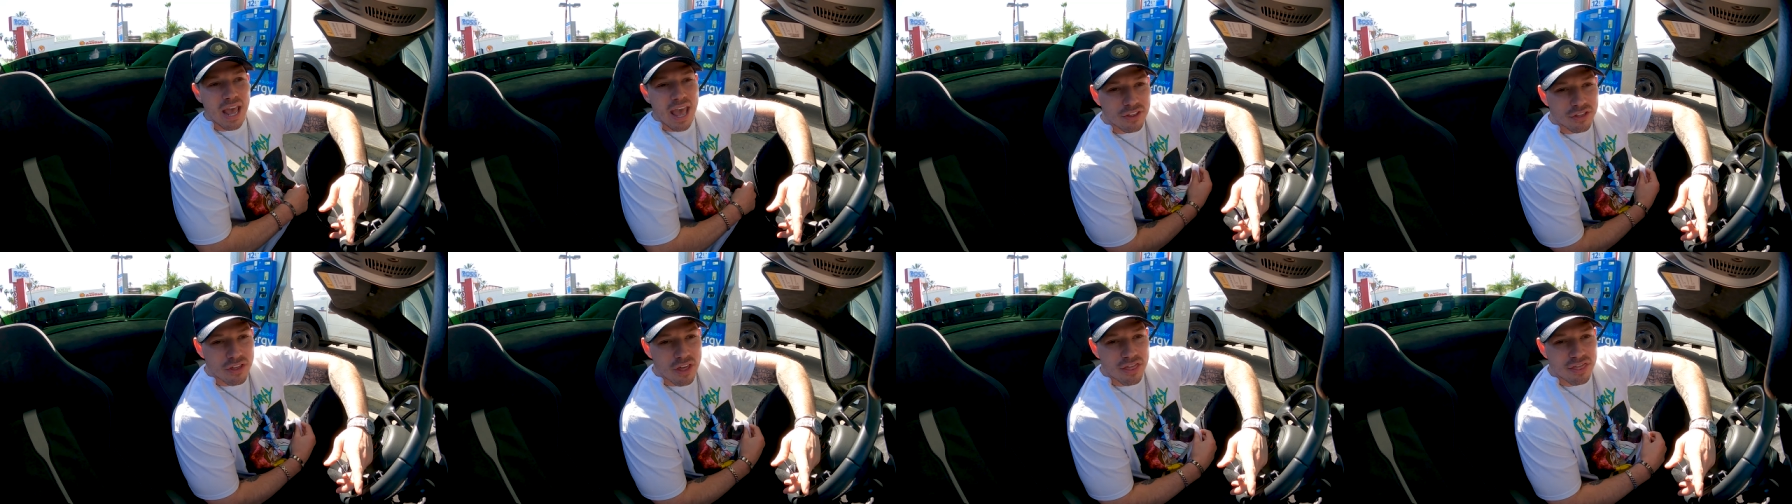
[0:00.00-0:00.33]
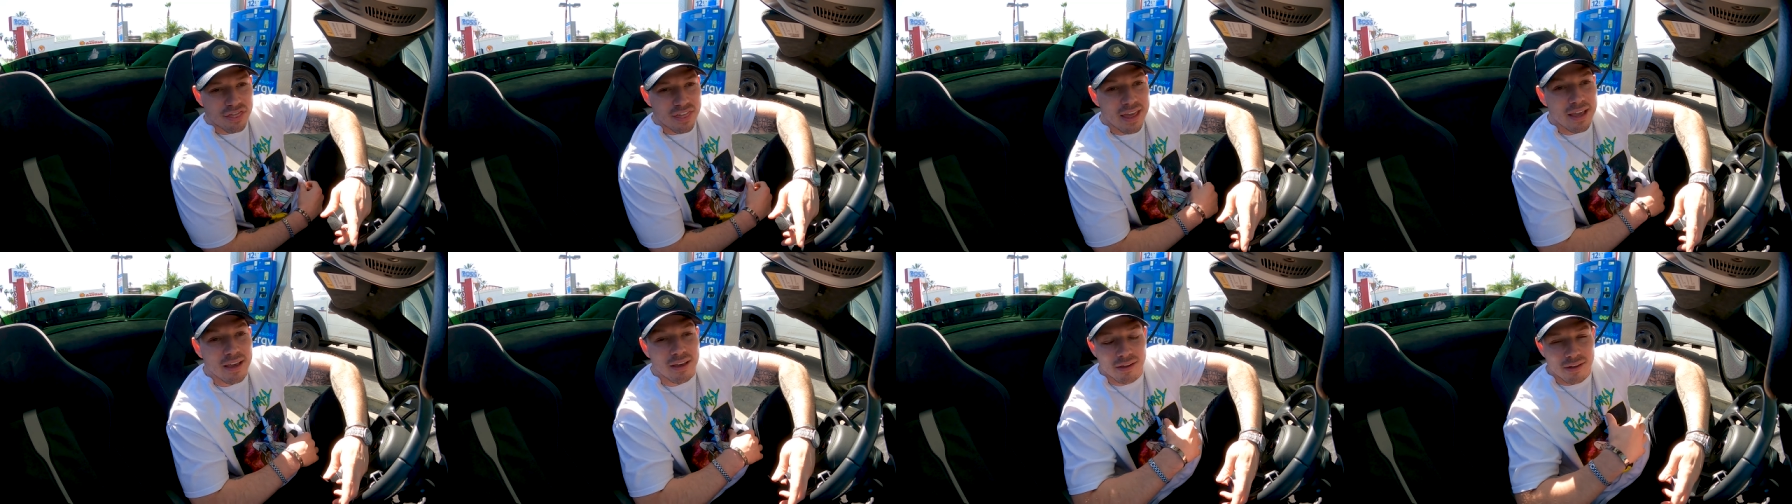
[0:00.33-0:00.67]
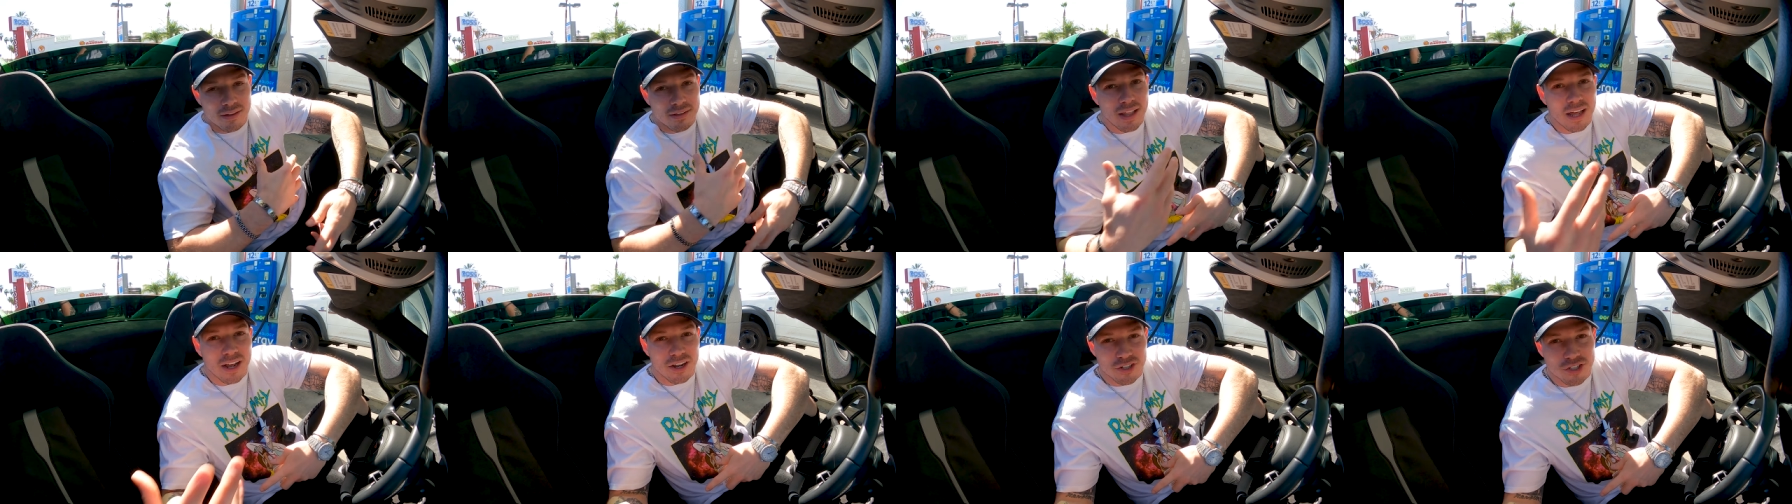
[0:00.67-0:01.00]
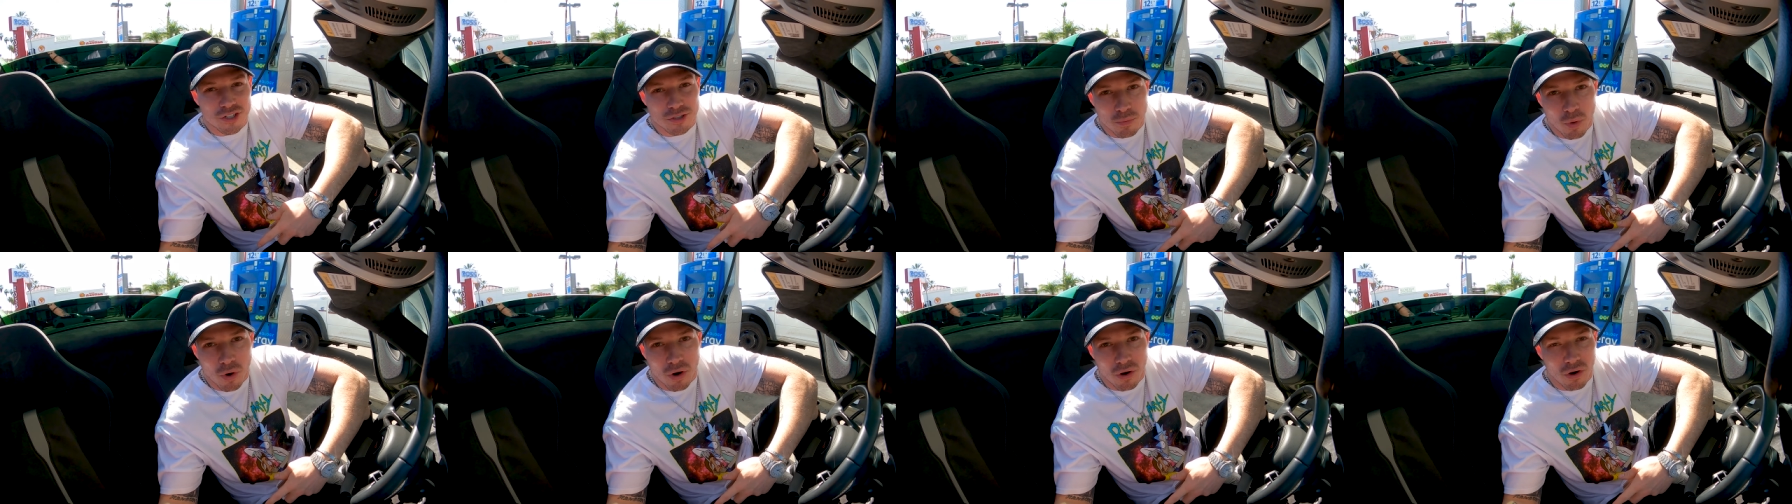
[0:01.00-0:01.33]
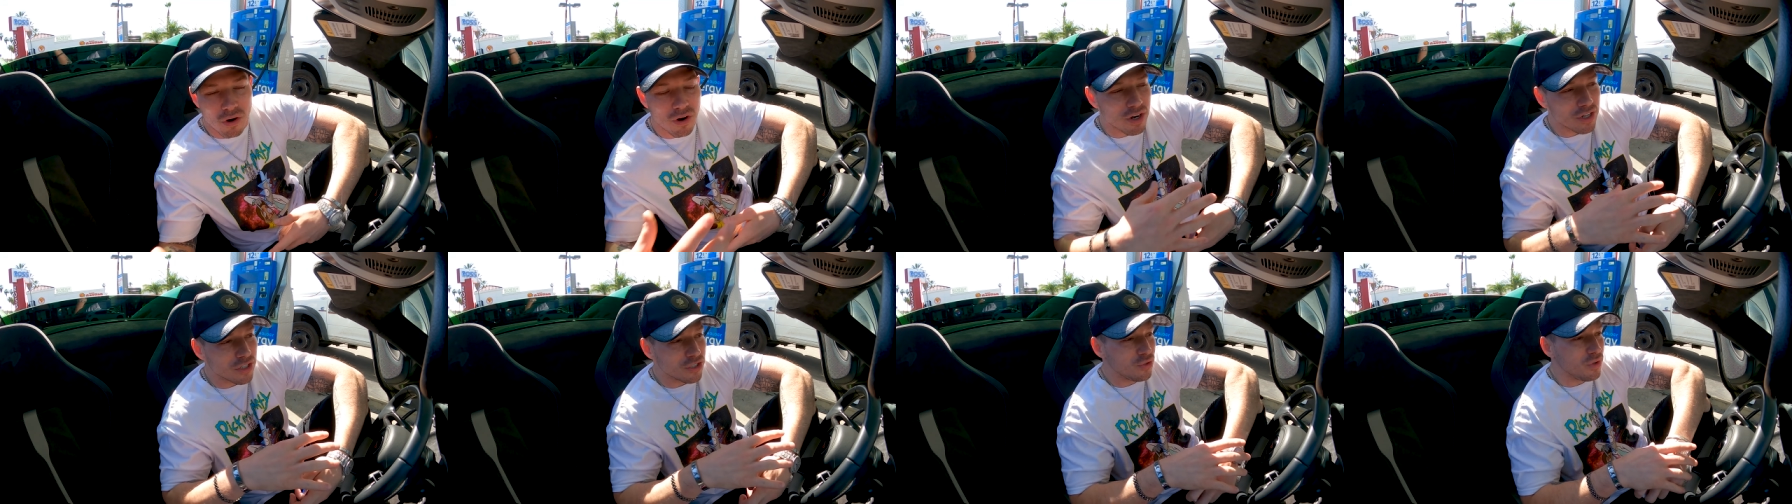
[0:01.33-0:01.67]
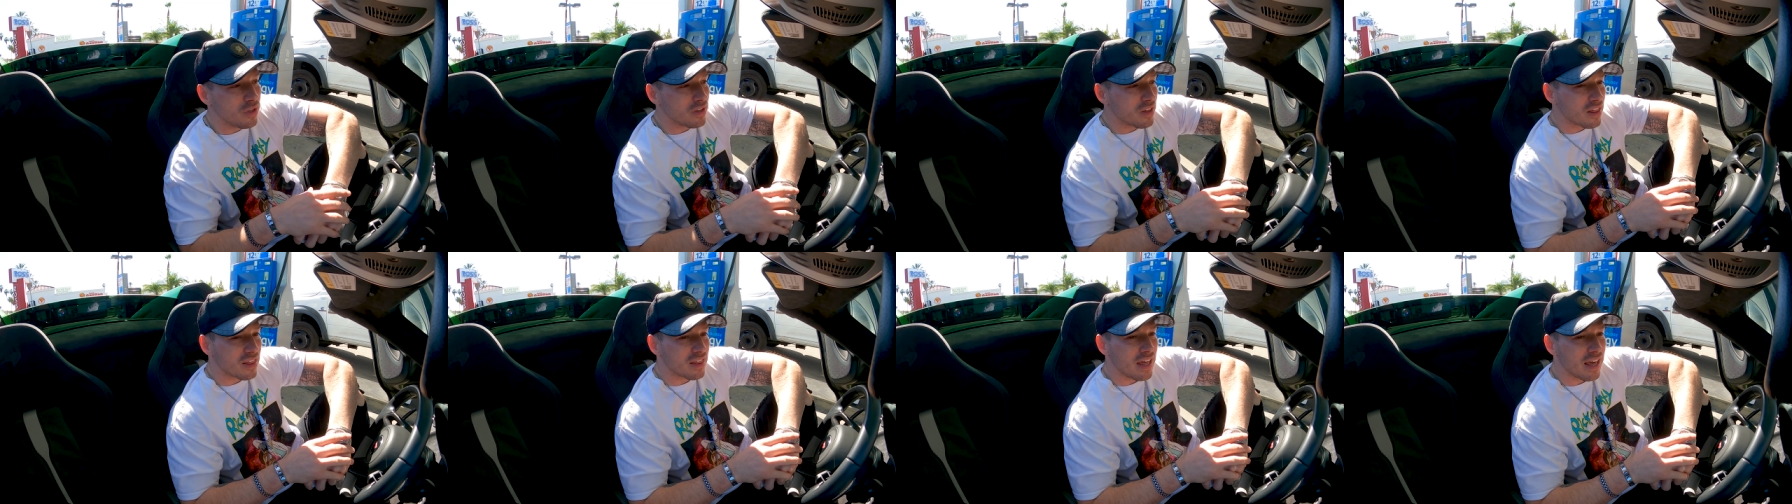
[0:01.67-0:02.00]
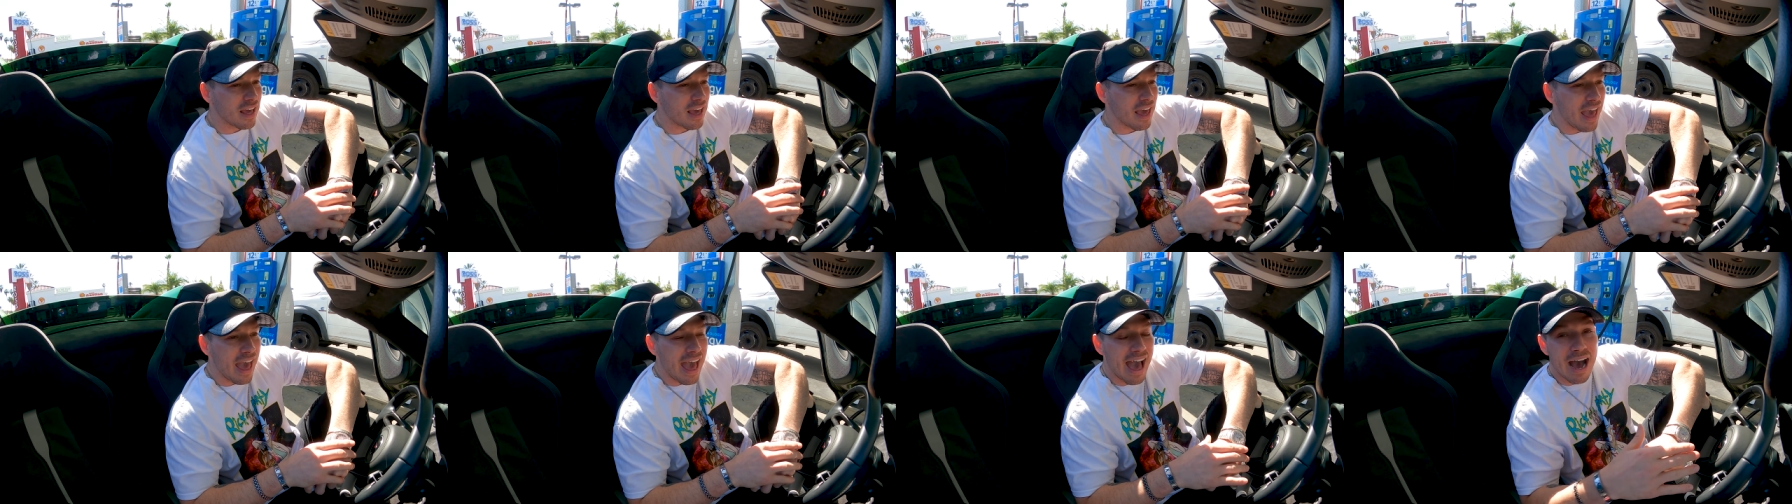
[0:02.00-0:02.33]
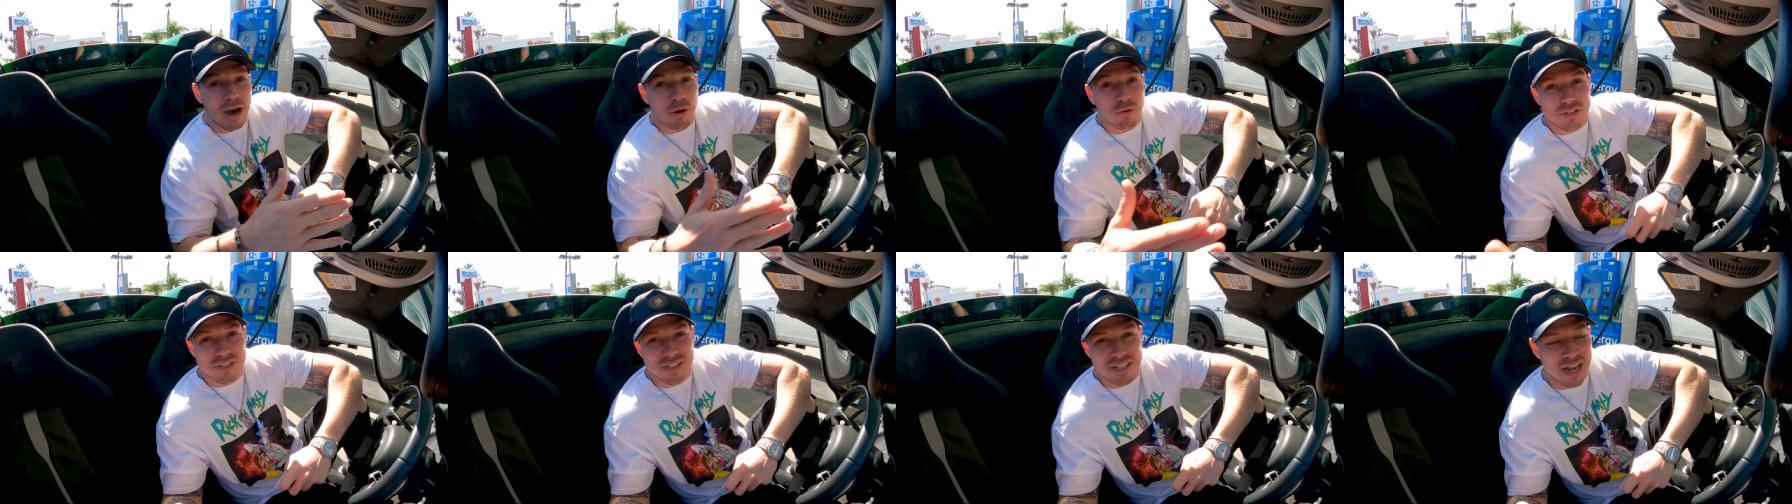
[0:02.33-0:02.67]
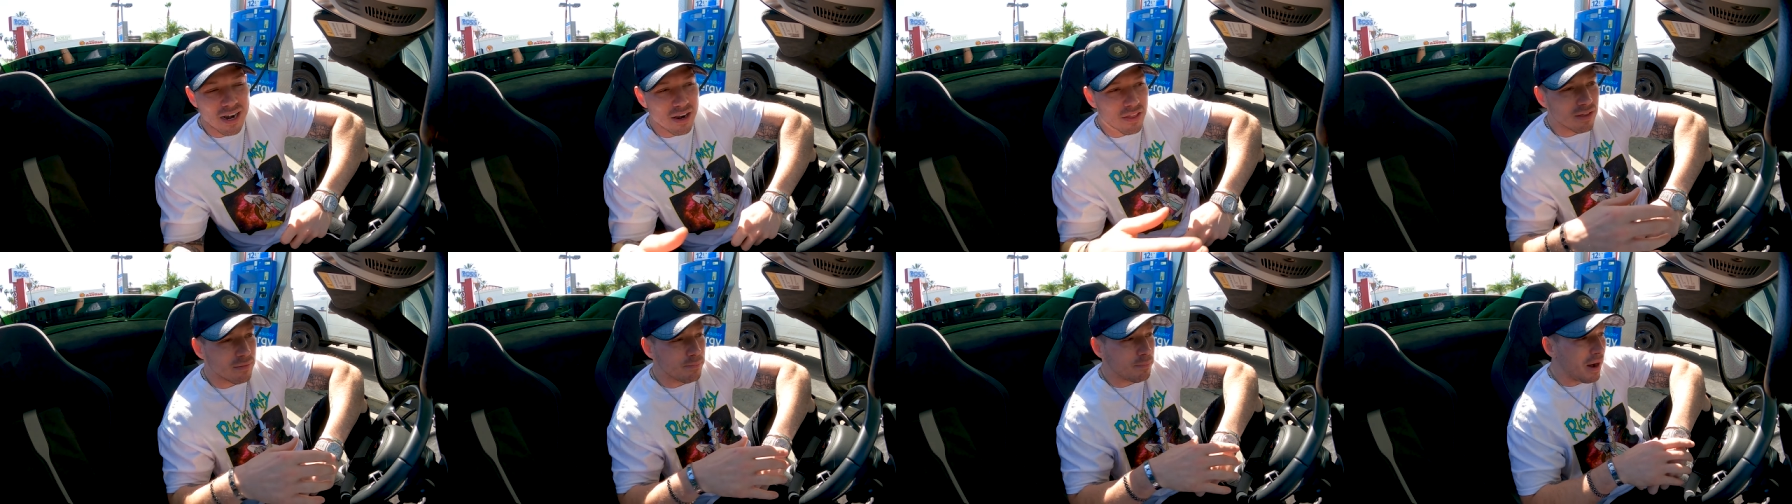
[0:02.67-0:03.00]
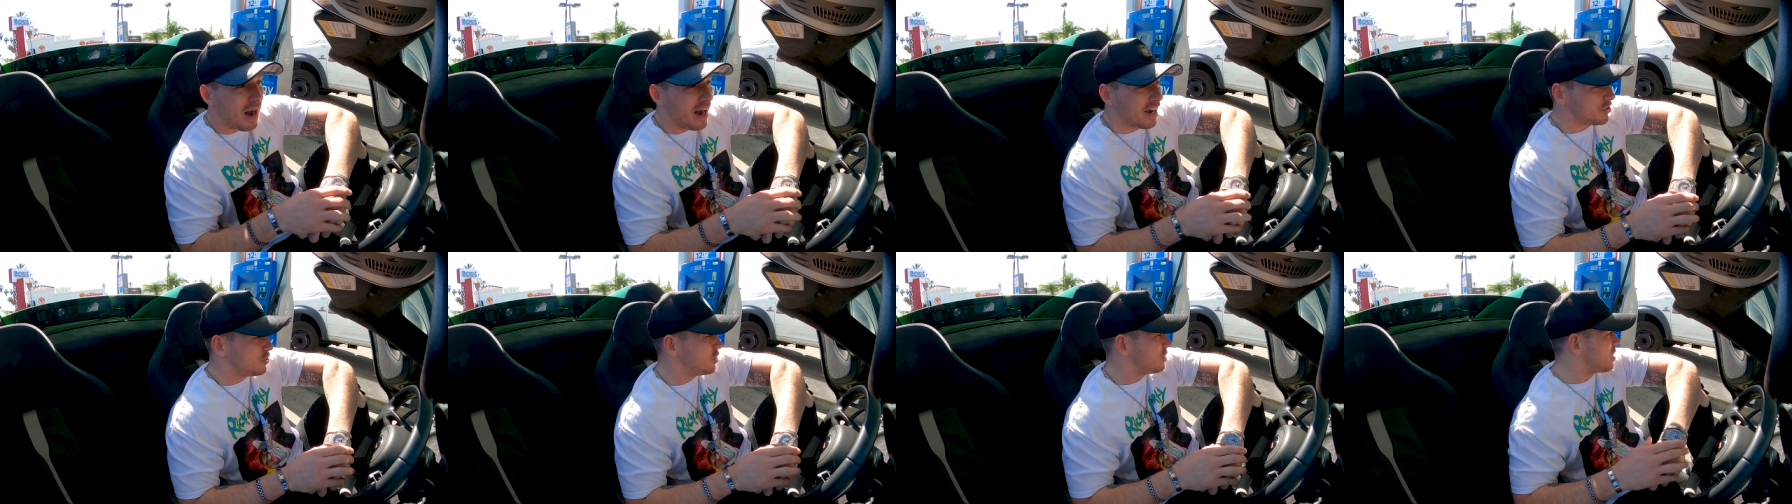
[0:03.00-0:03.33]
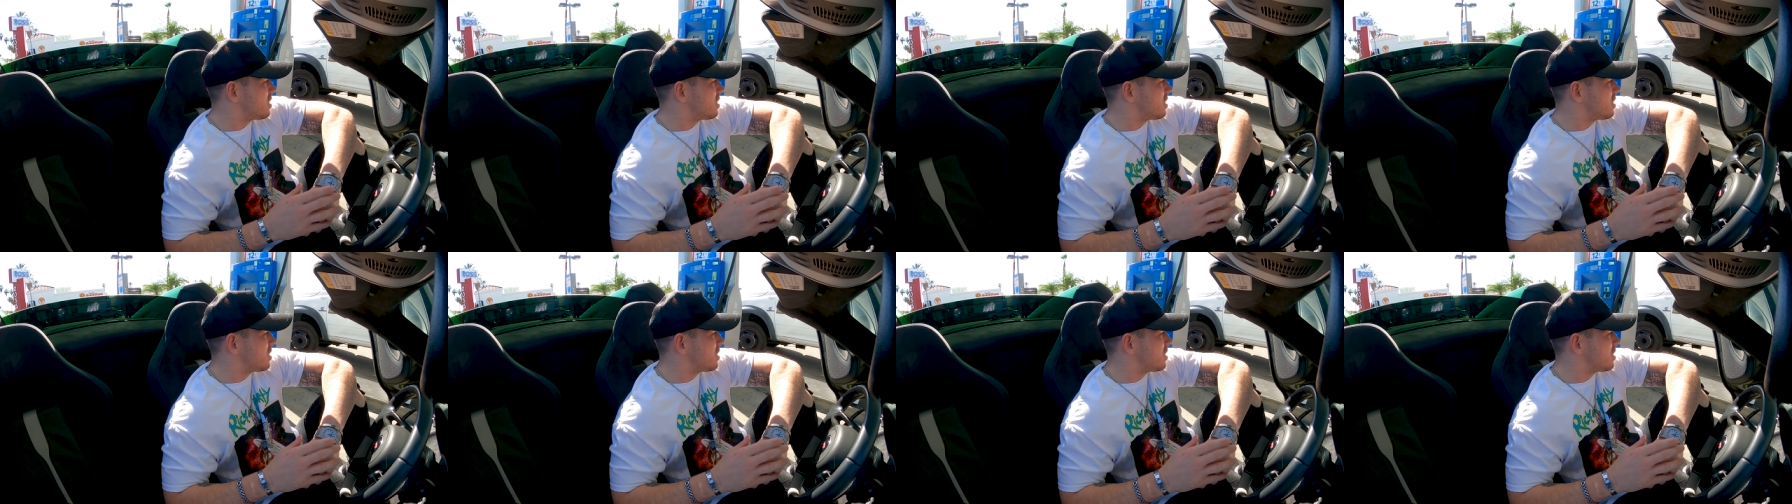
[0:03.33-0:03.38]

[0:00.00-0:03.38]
You have to think like a smart artist. You have to think outside of the box.